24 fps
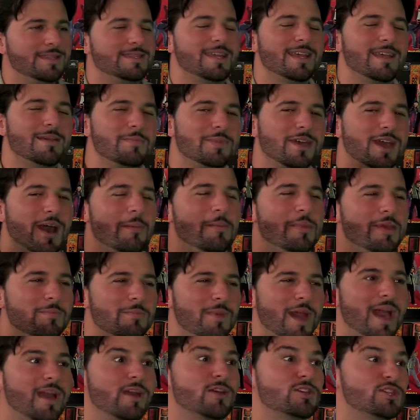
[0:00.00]
It's him coming
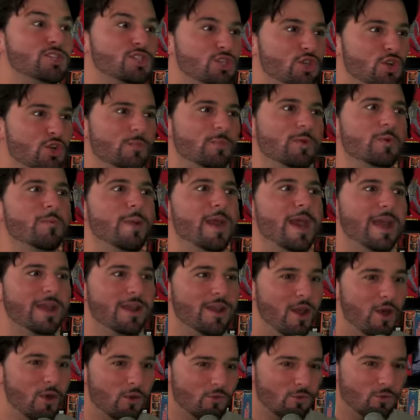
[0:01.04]
back because Superman
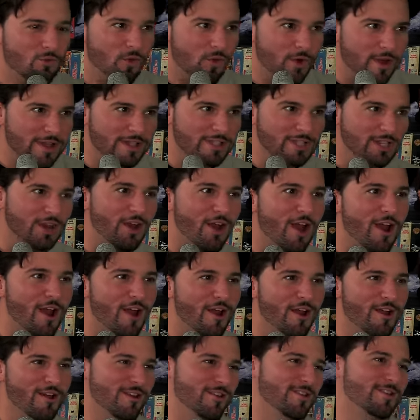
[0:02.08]

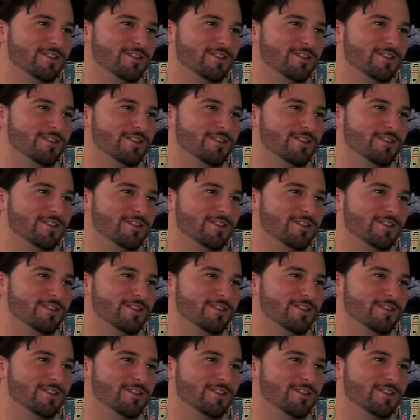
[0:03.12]
returns.